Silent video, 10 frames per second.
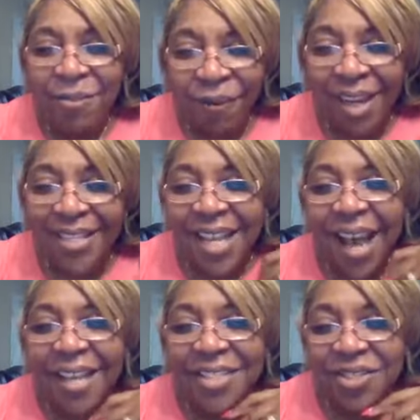and praise
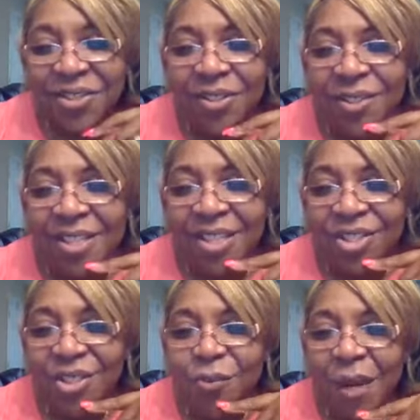God. Sister Lucy
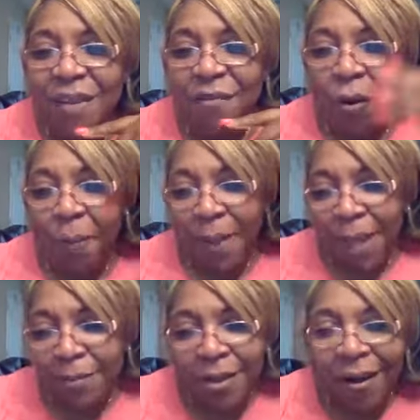says she's ready for a
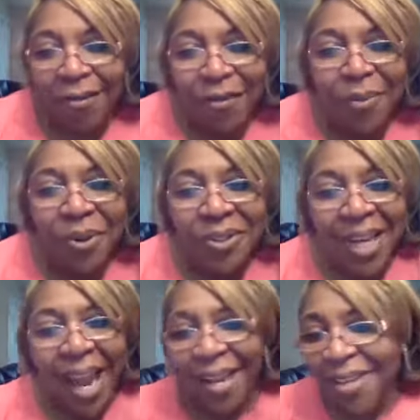pep talk from her
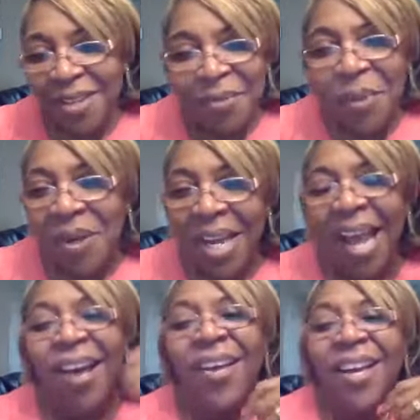daddy. Come on
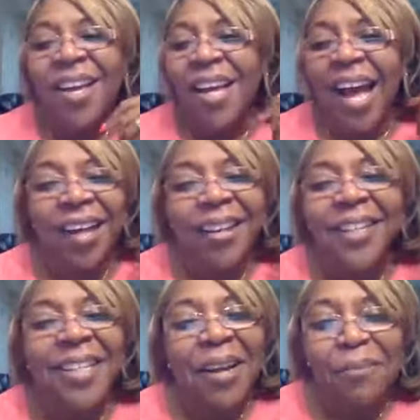now.
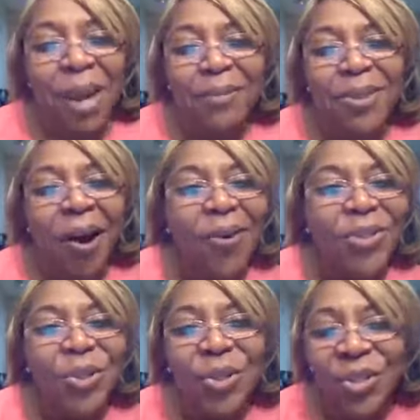I, yeah, pep
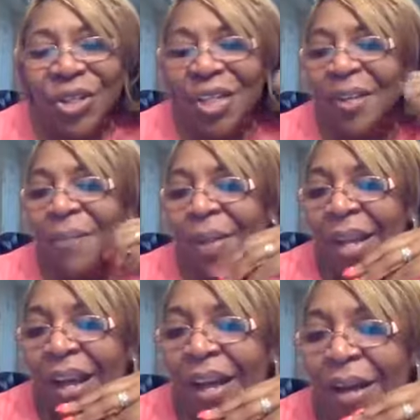talks are good.
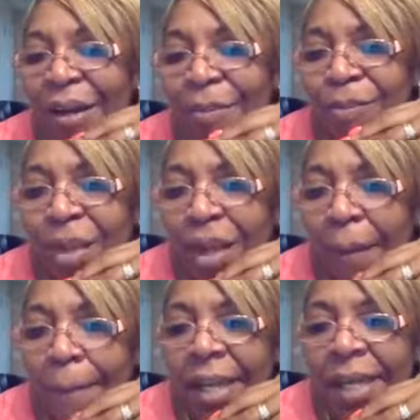Um,
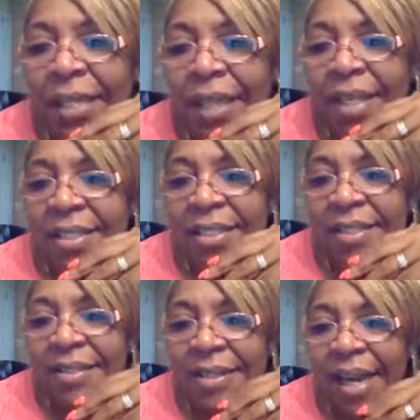but uh,
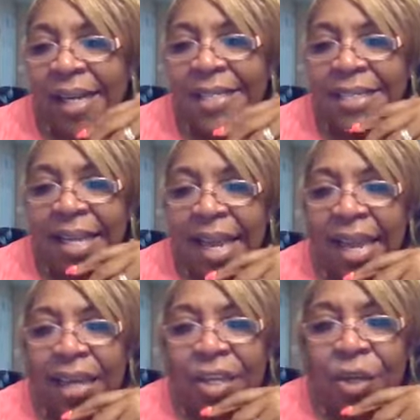Sister Donna
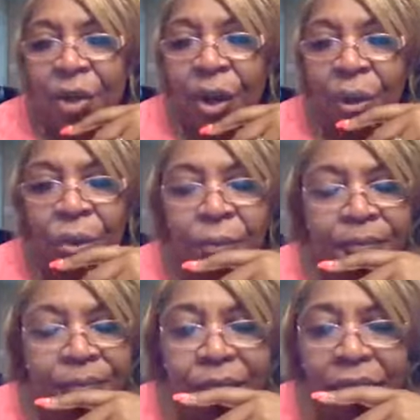said, you know,